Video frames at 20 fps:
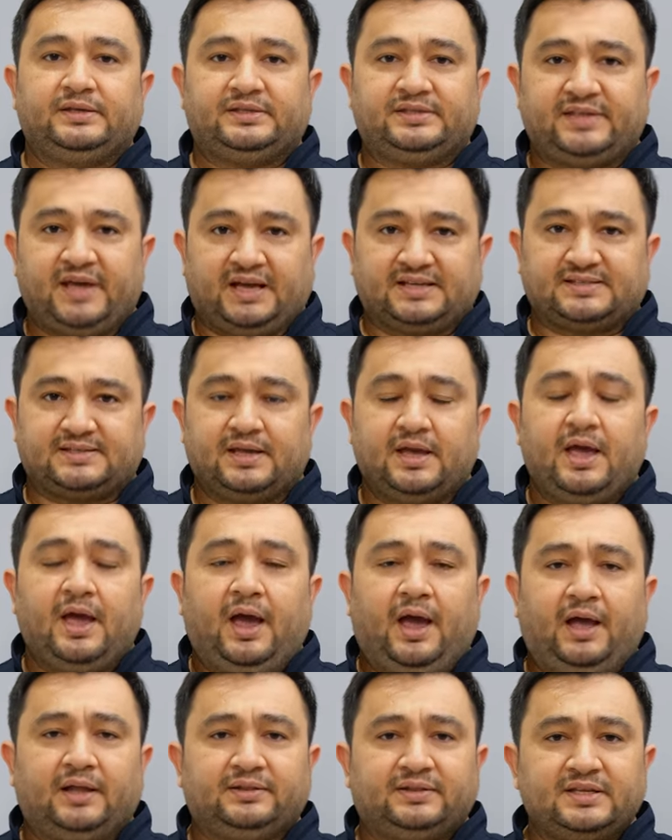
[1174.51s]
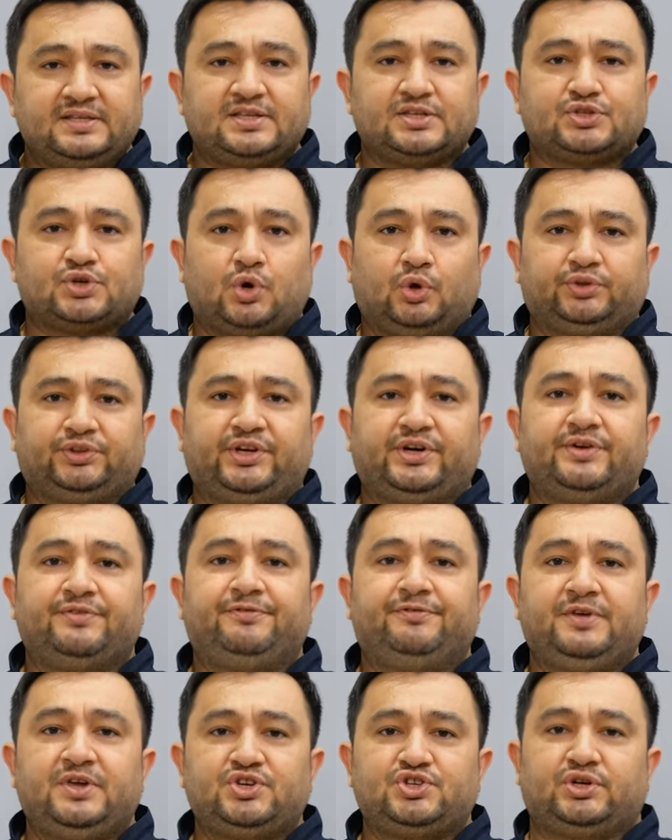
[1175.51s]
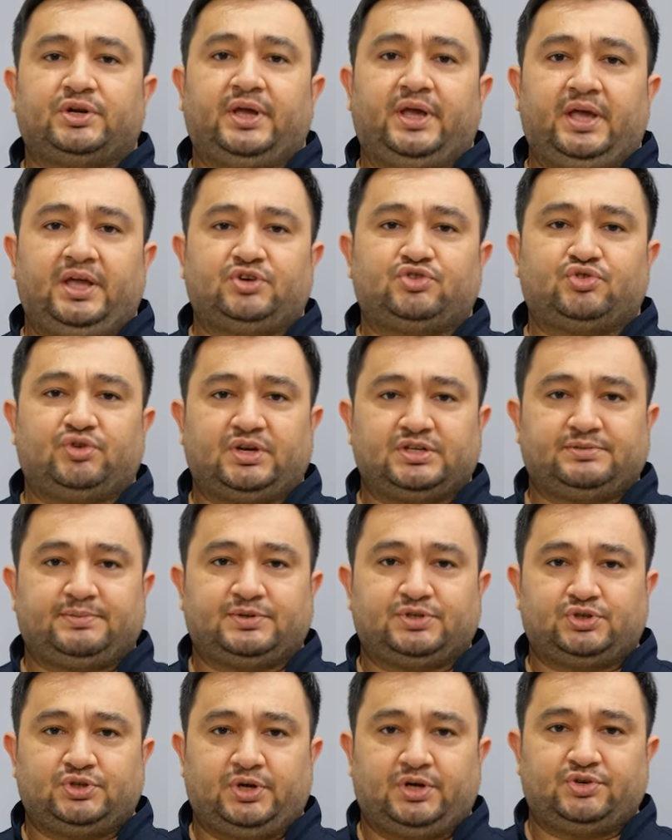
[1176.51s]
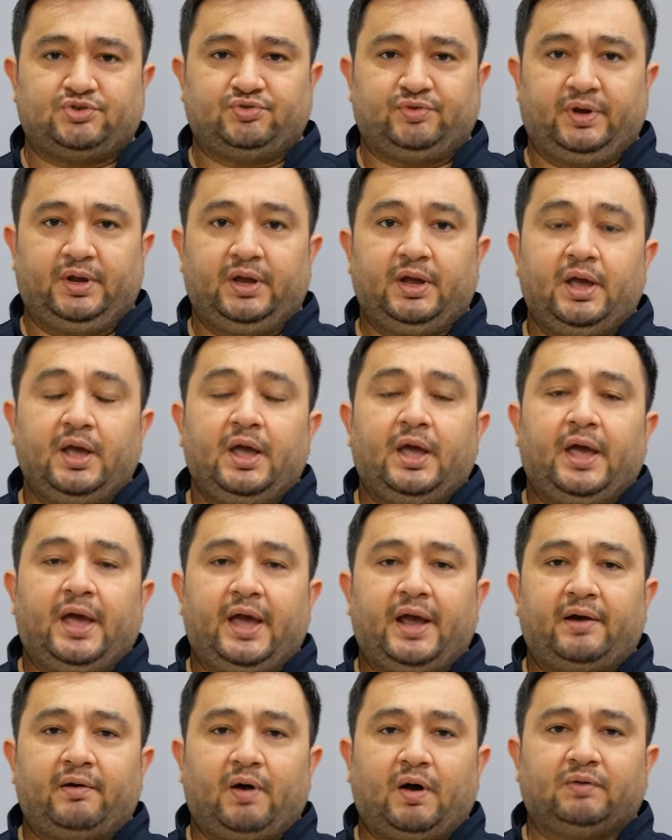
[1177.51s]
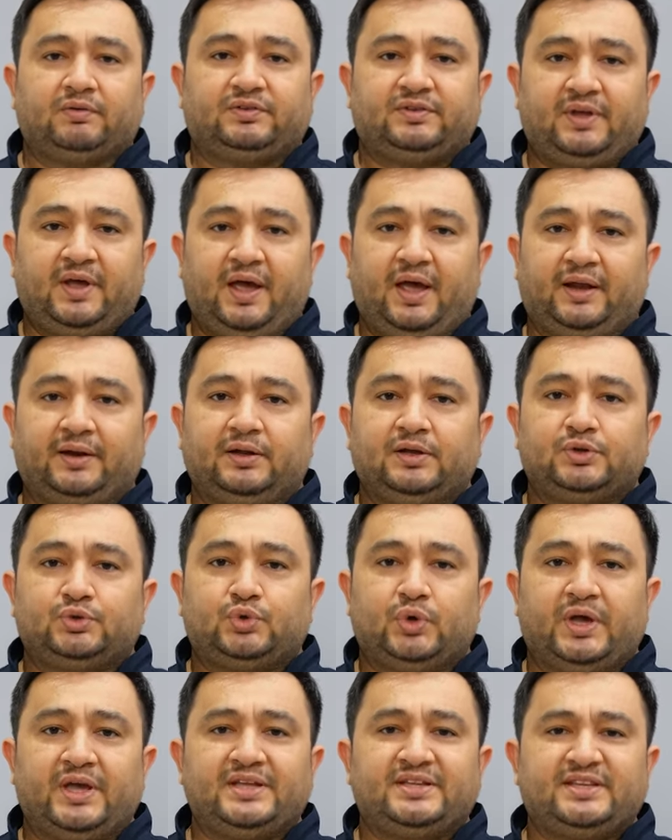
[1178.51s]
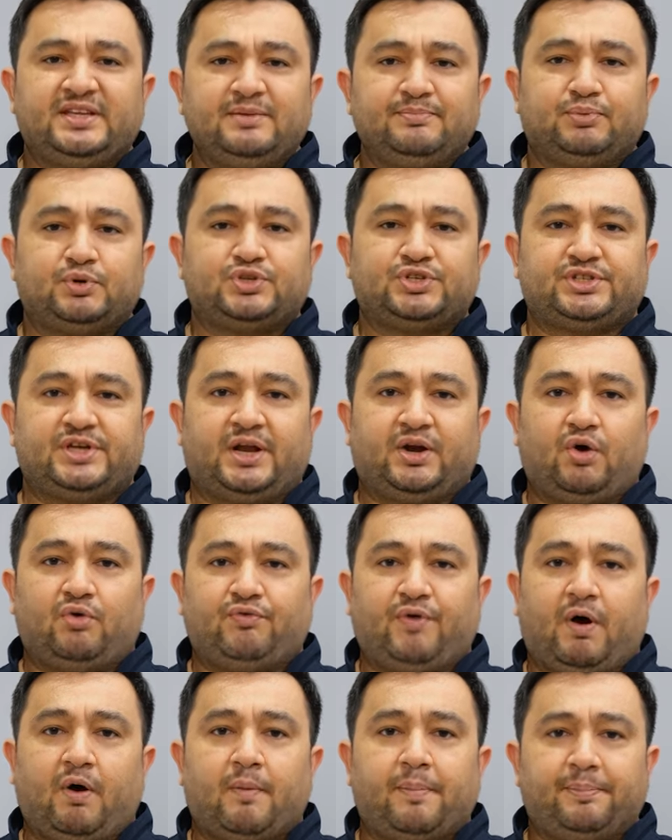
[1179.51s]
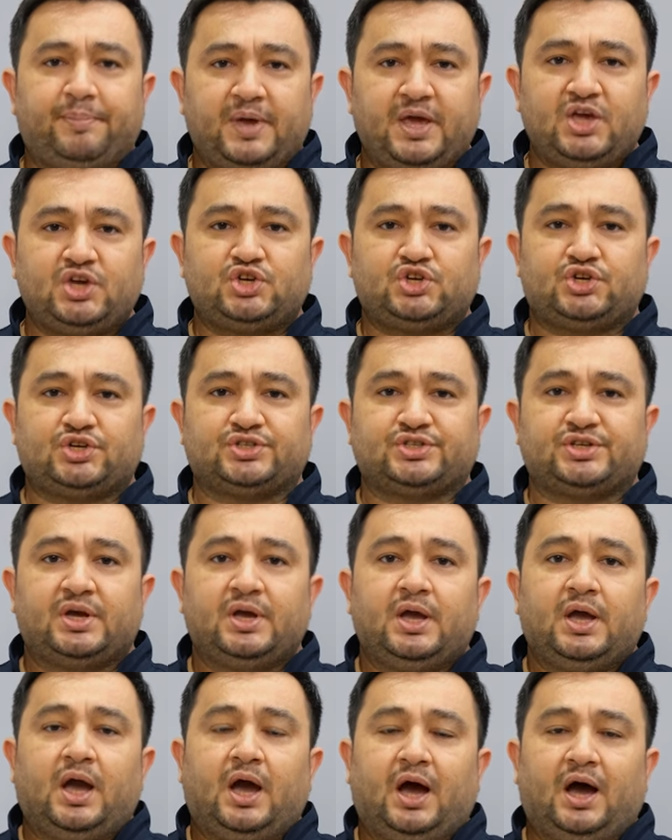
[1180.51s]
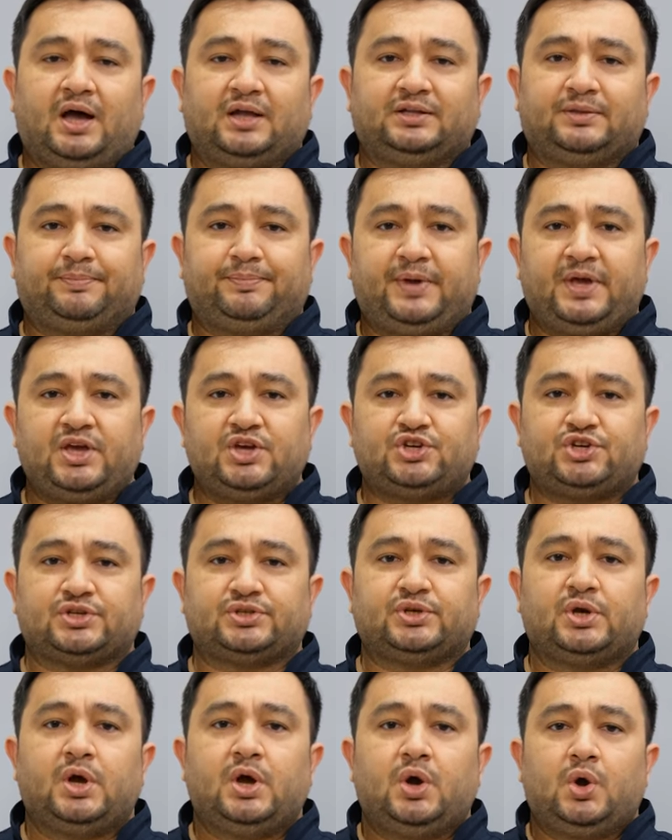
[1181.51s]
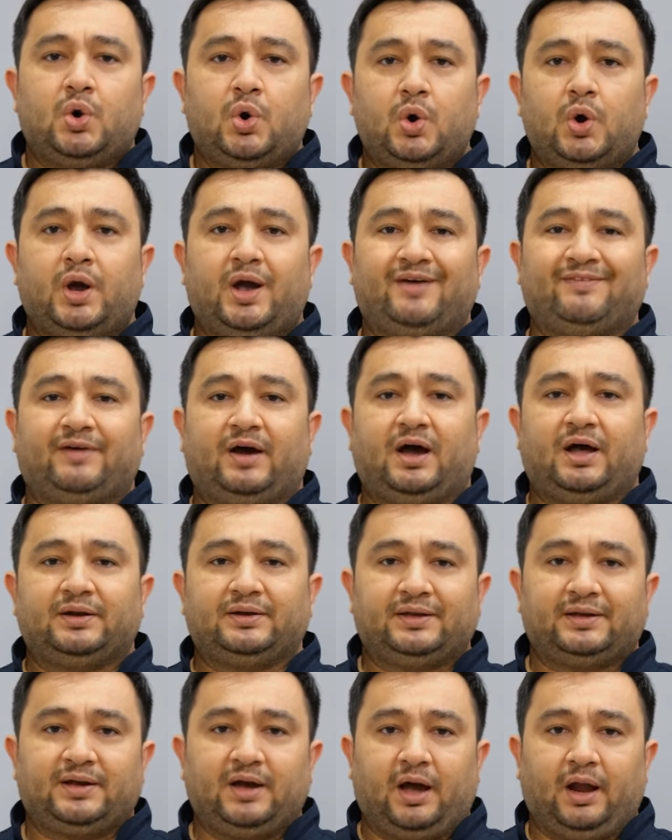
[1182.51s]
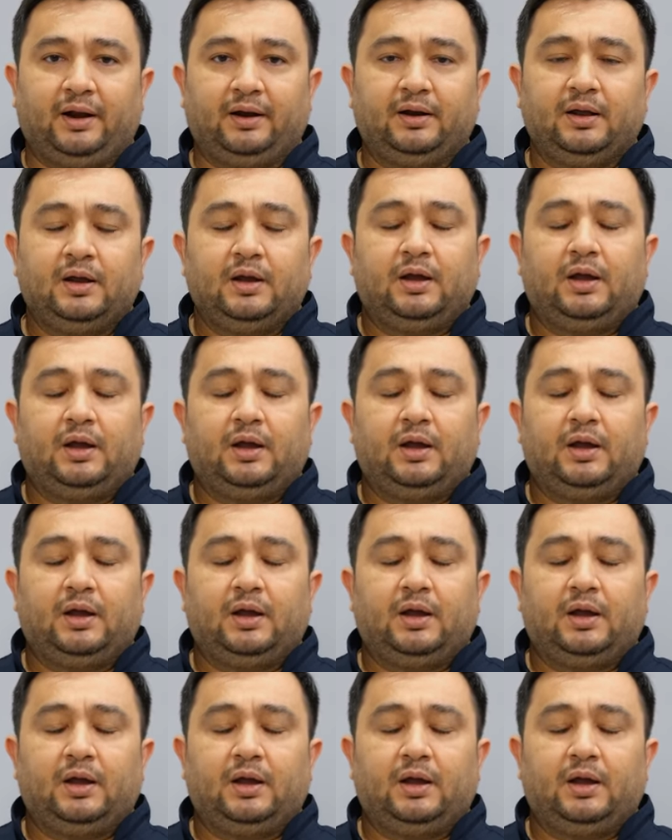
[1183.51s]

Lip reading: Yes, and this is called the revision hair transplant surgery. Around 10 to 18% of our patients are the patients who have undergone